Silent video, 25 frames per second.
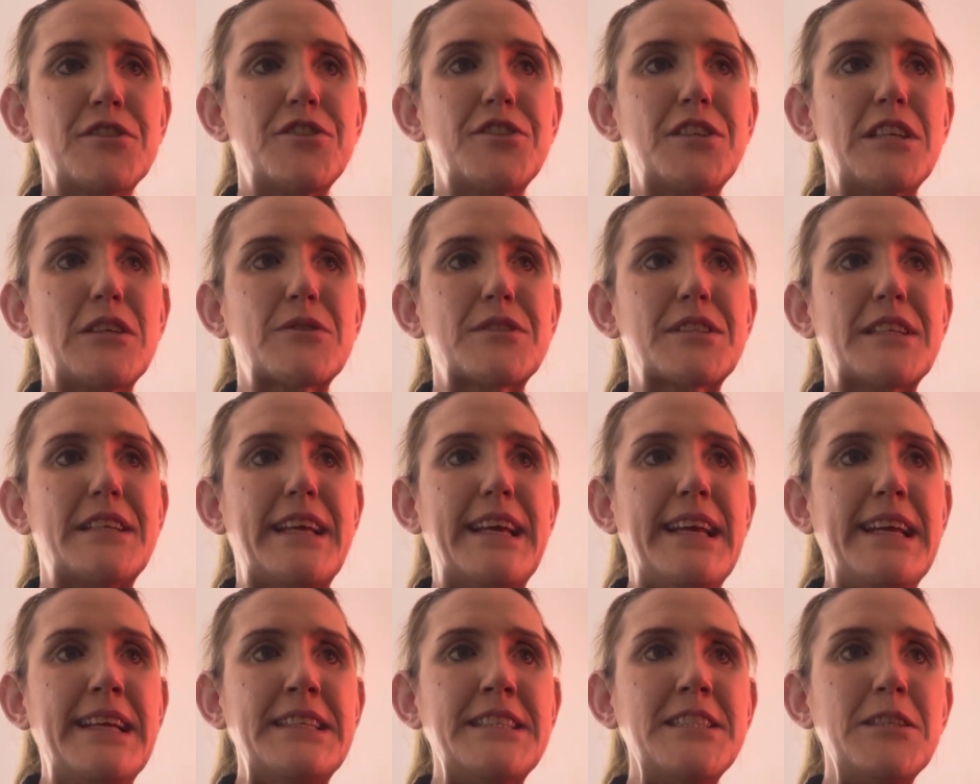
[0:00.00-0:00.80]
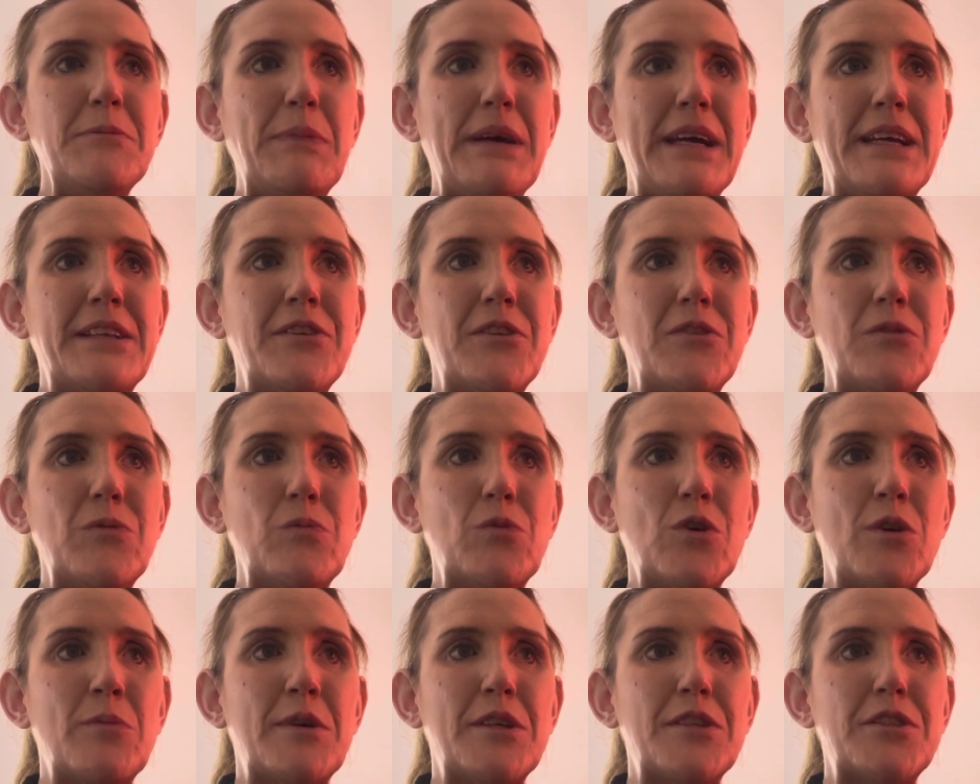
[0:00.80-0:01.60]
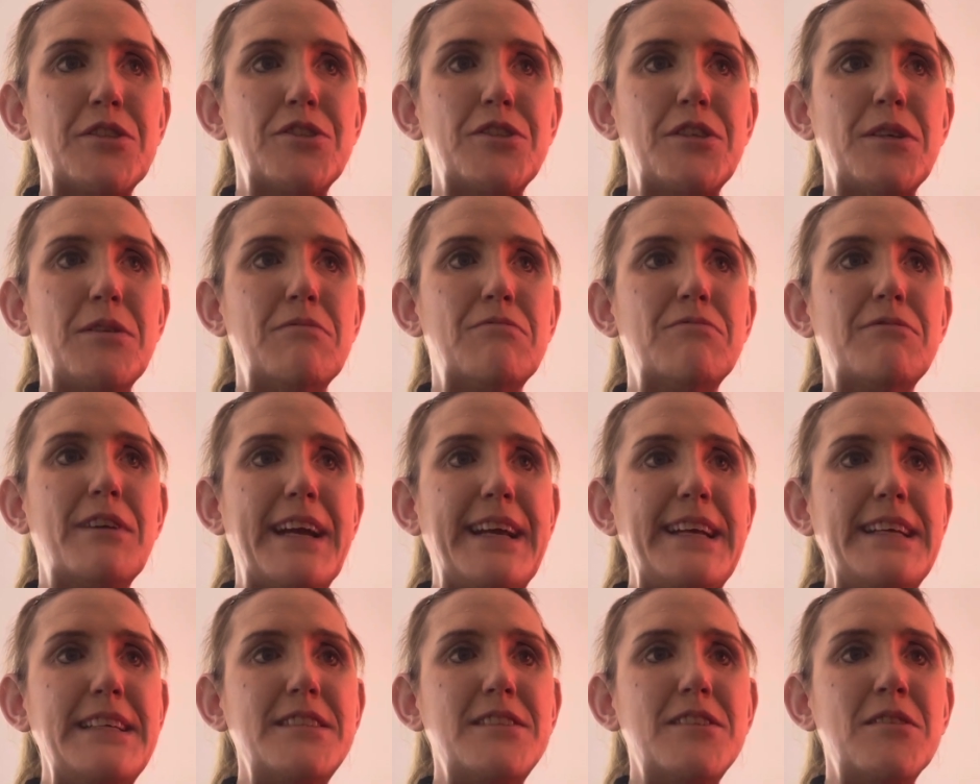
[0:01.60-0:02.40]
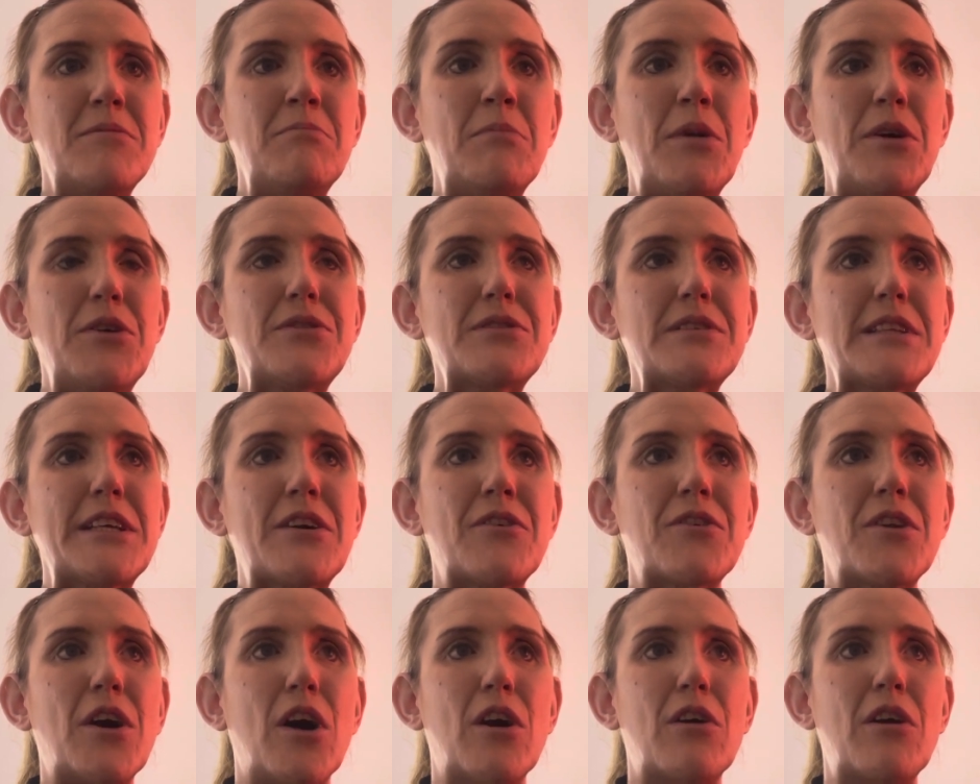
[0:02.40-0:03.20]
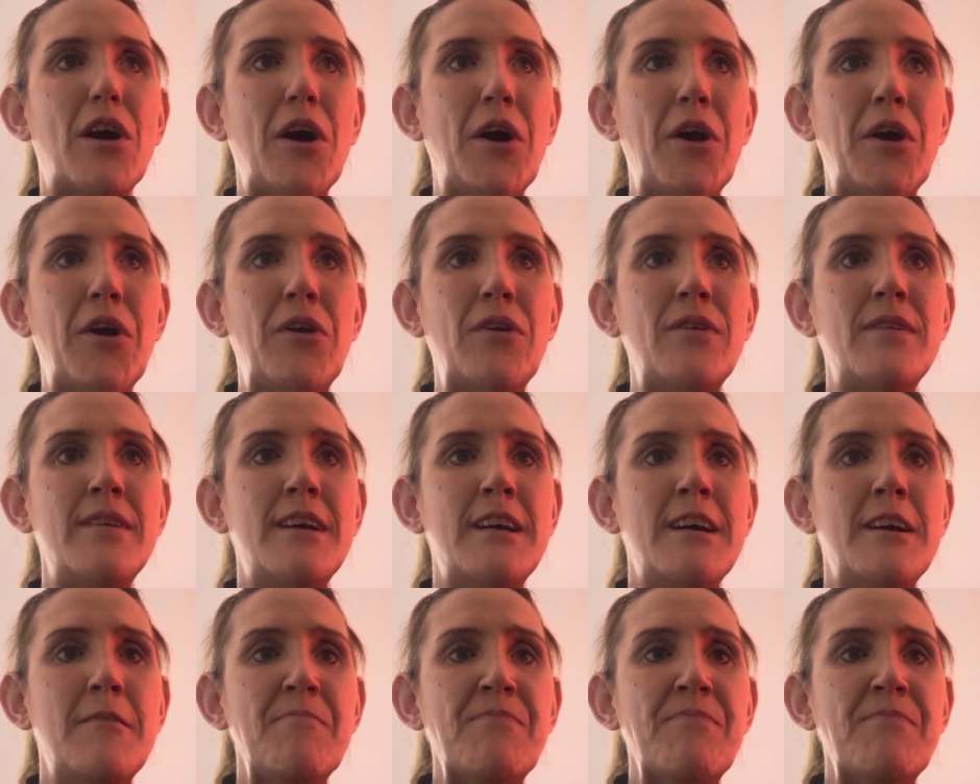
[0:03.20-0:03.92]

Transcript: She was an independent woman. She raised them mostly on her own.